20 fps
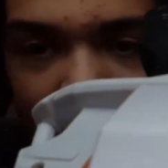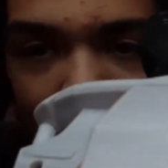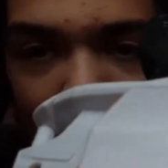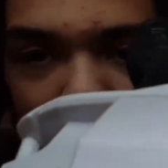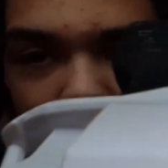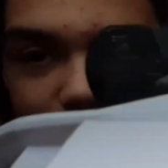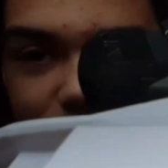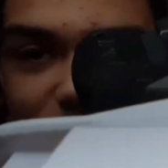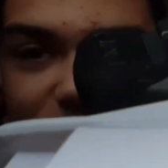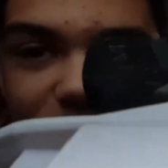but
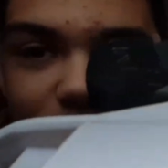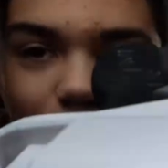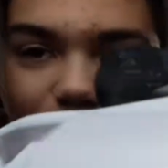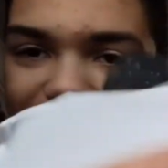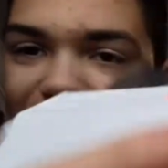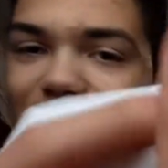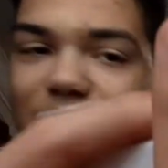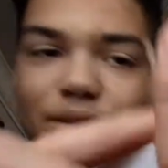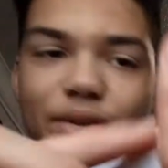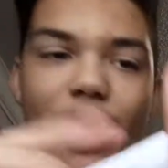you can still
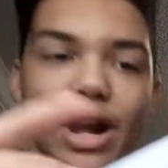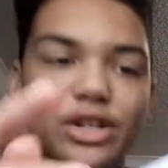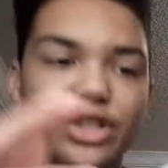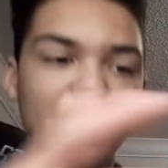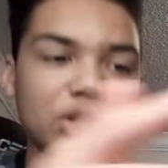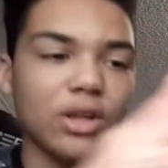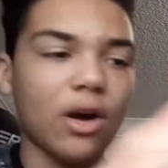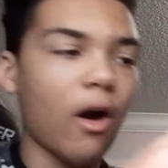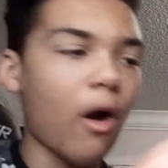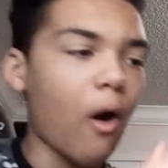see
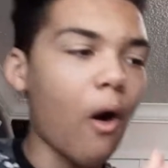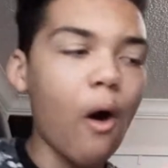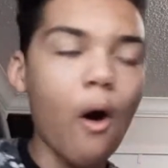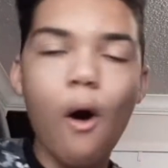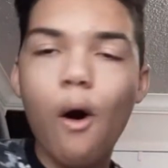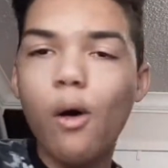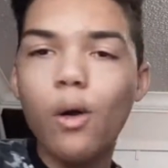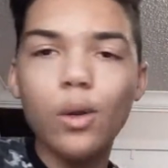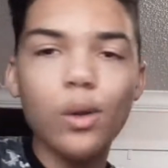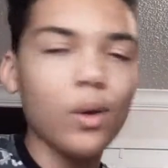scratches
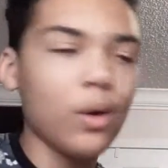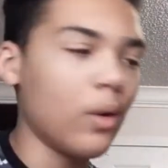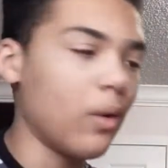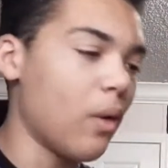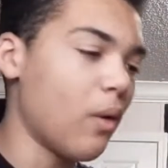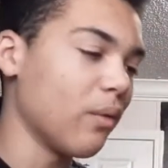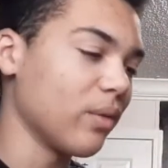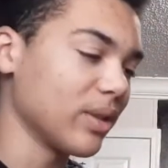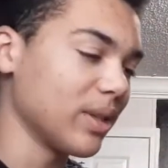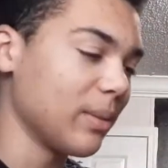all
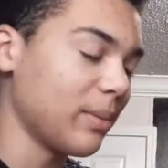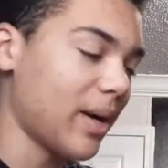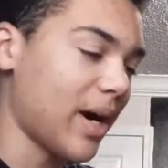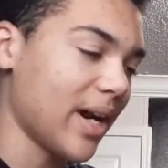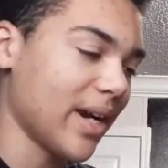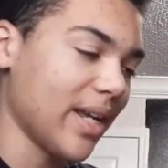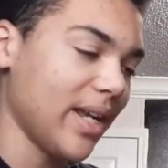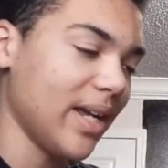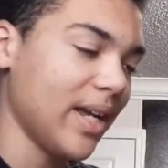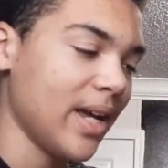over the
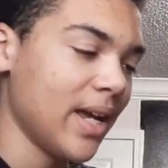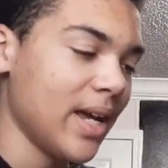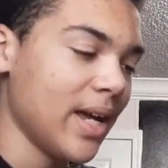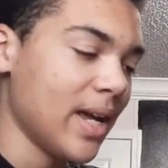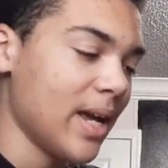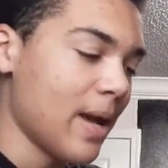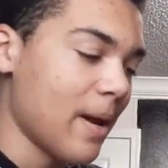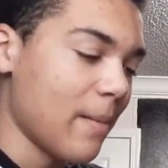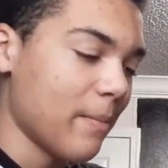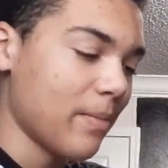body.
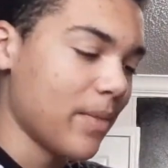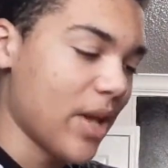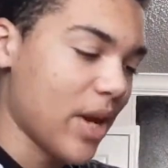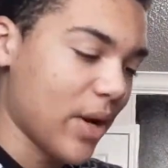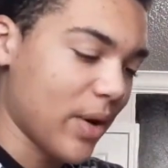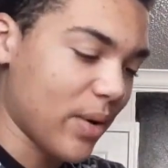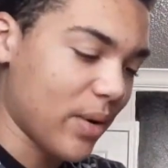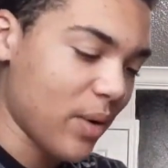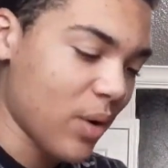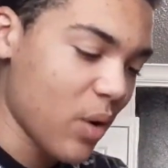
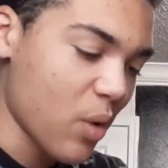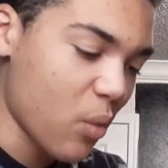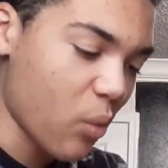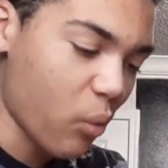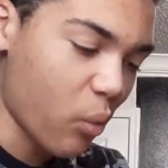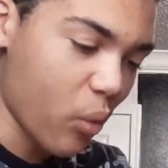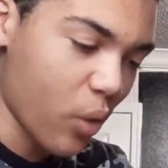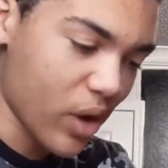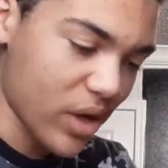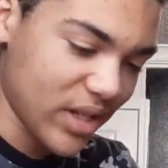There
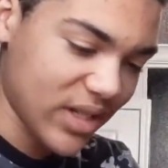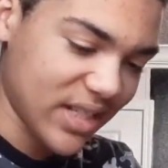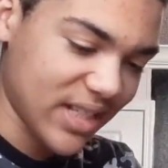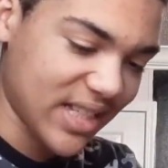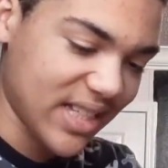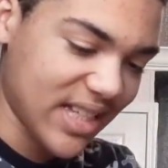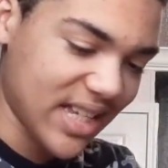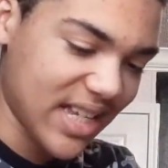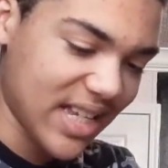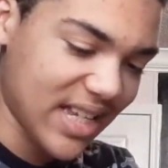
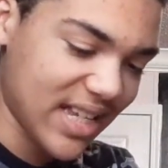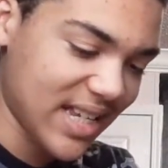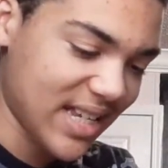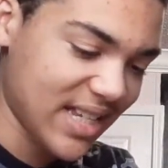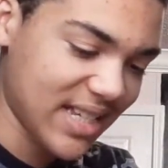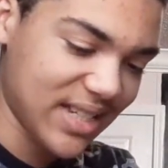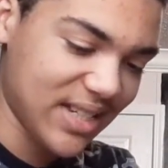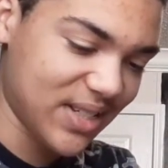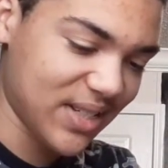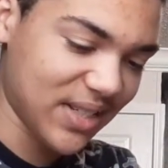was
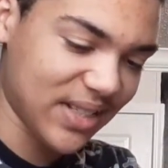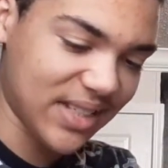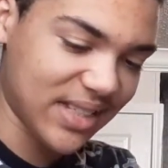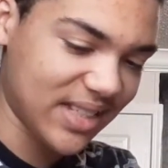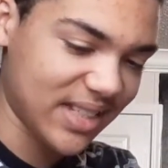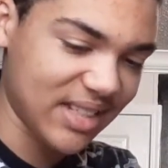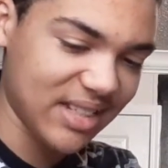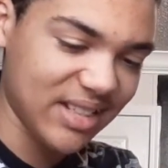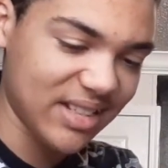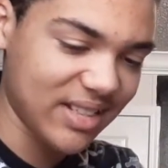
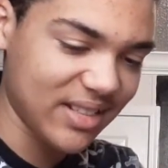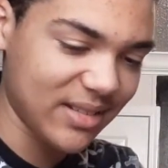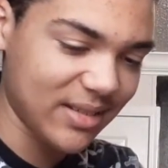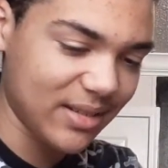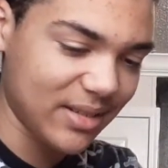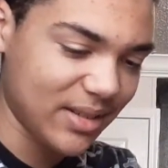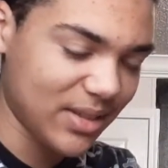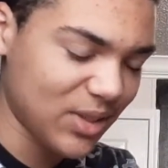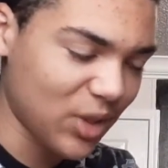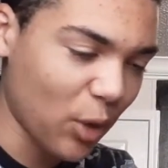just
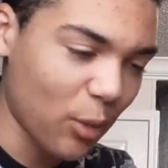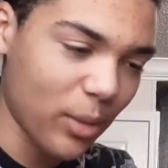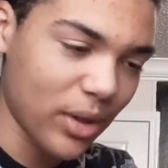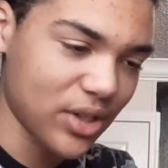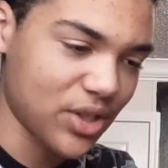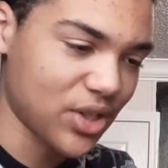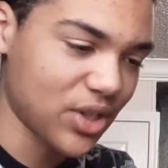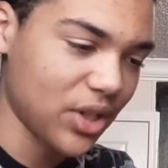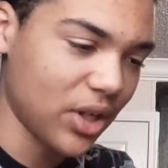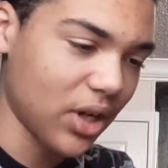so
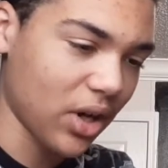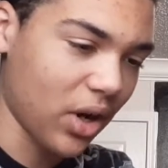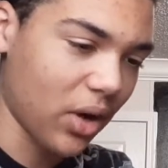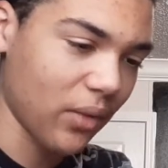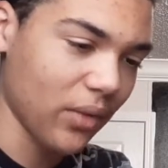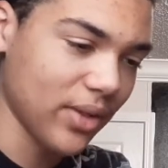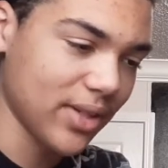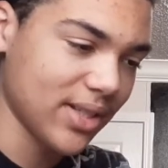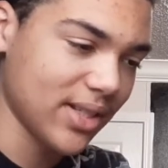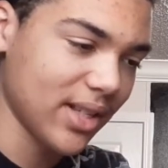much gunk on
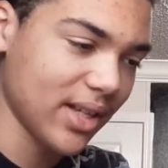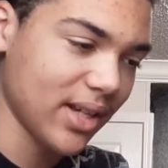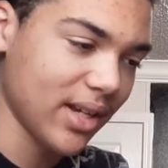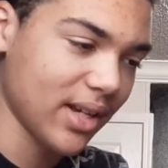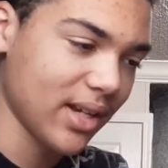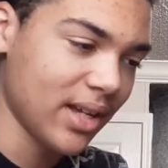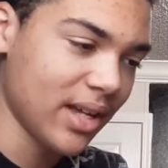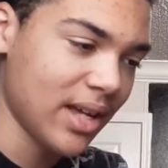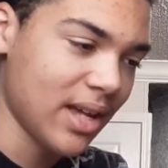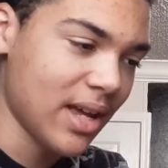this thing,
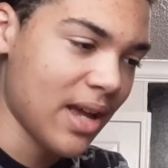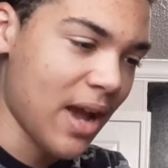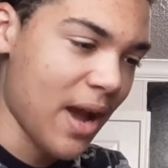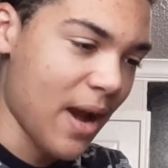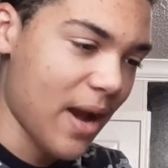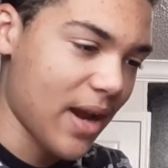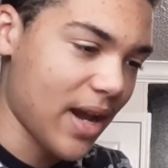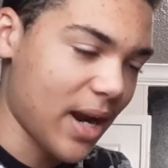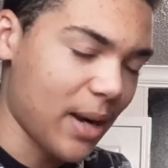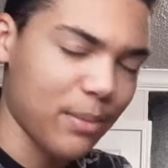
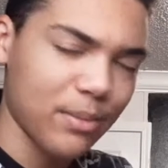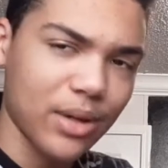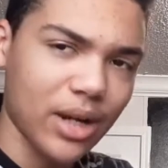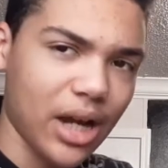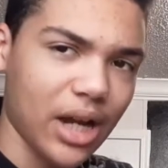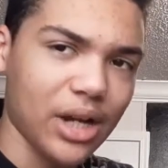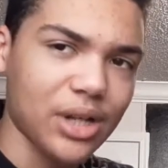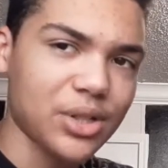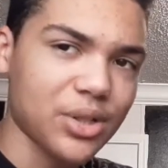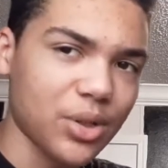and I'm
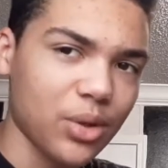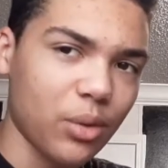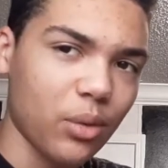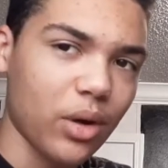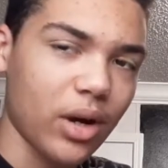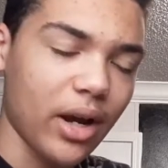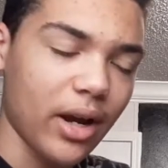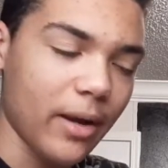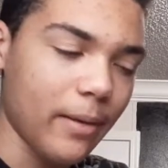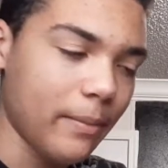not sure
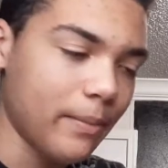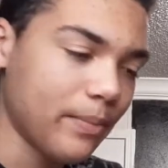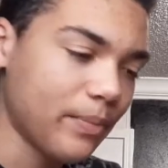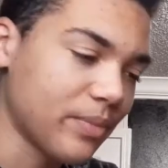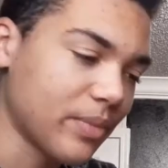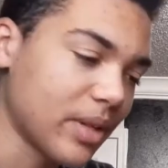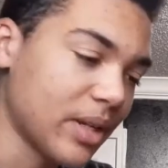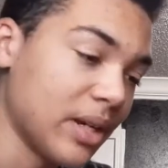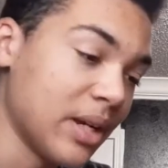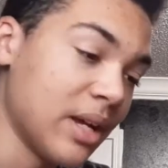why.
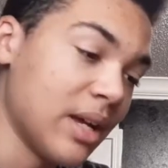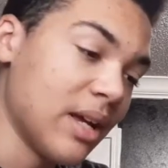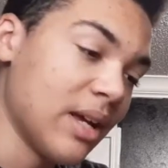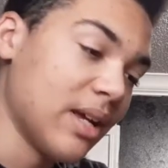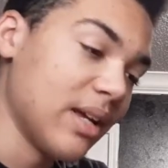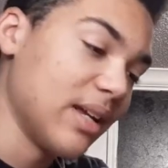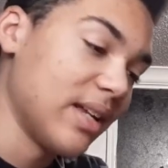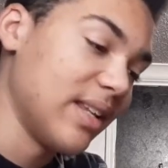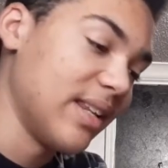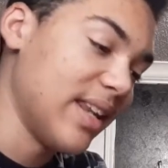
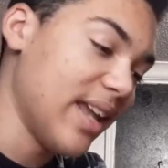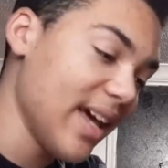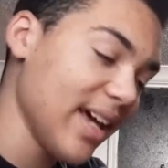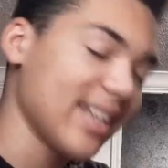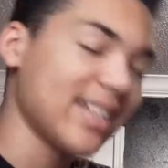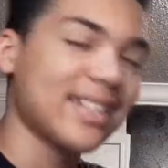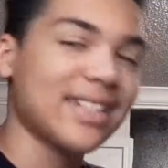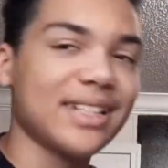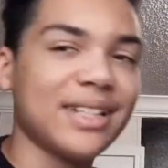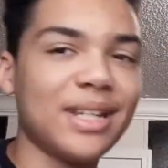
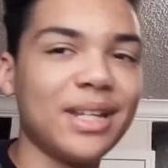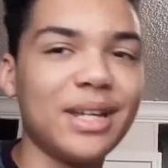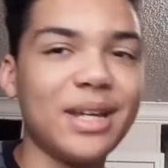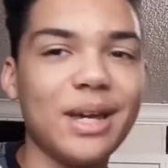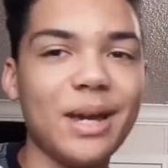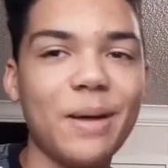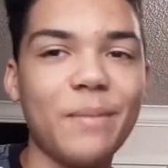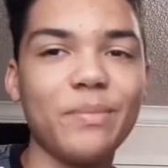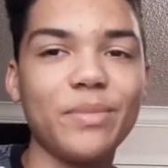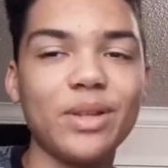Next,
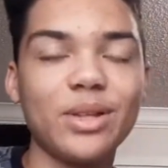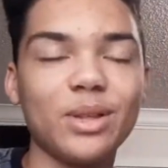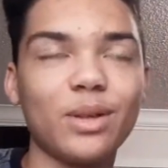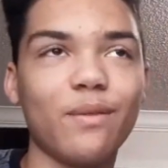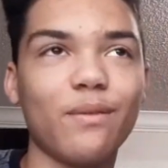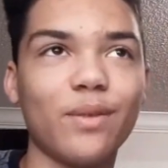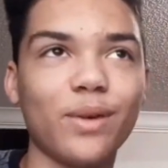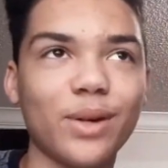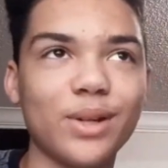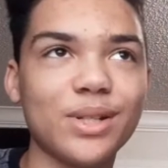the
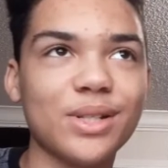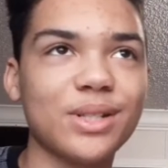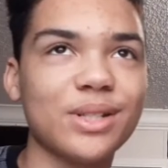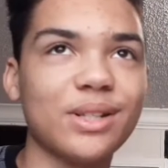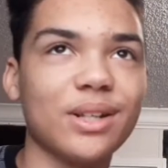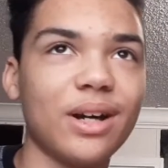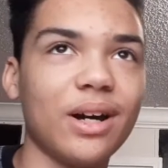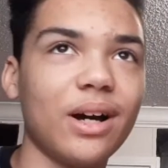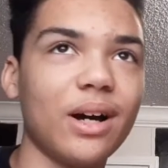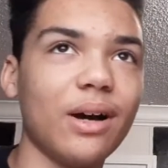first
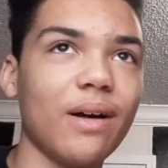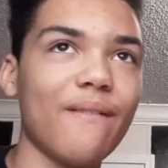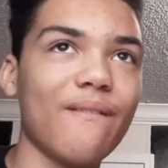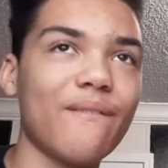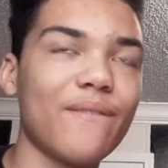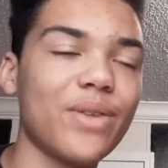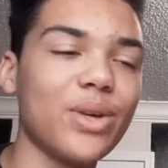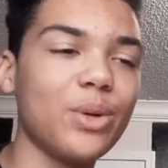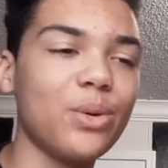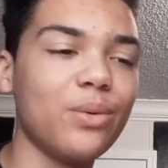
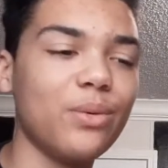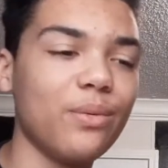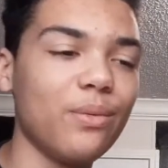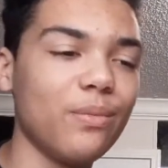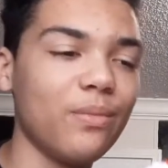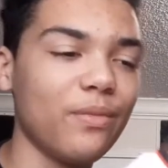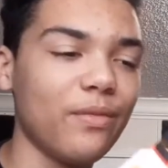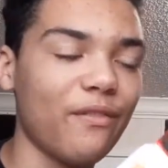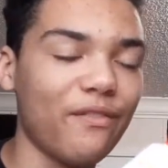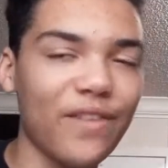few
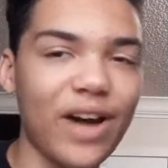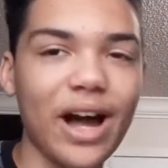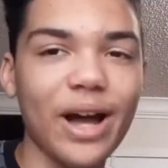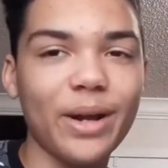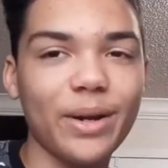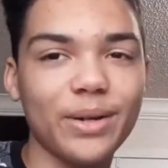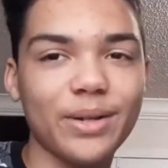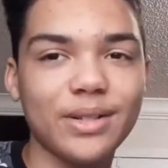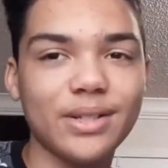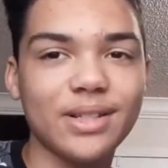
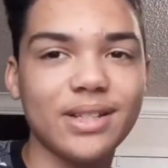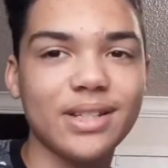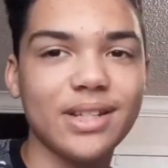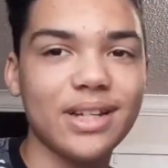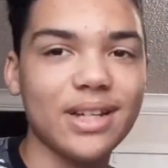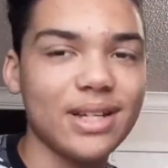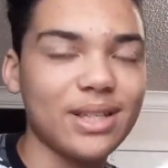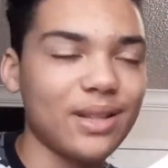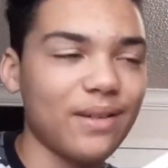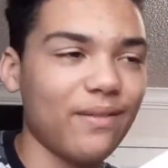fires,
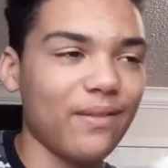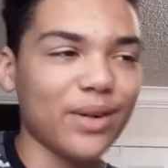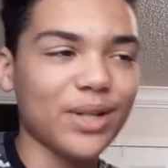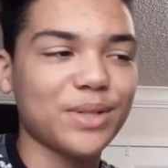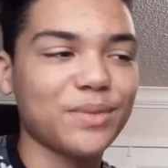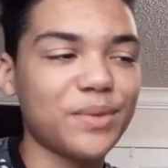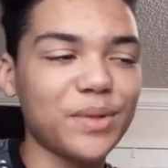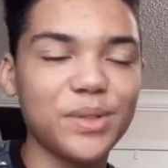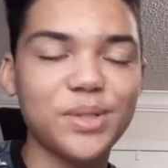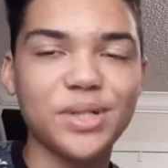the
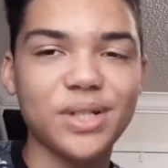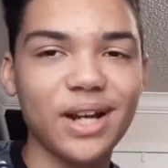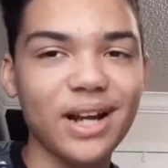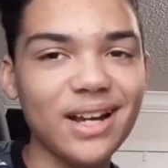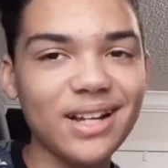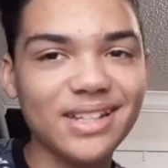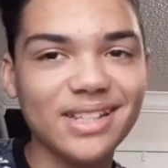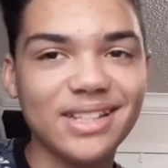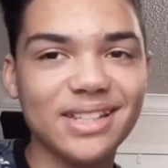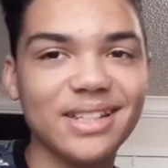first few
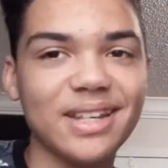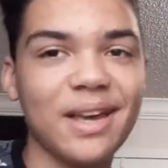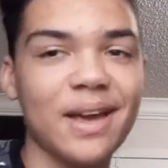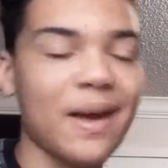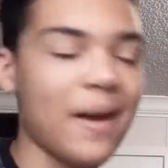shots,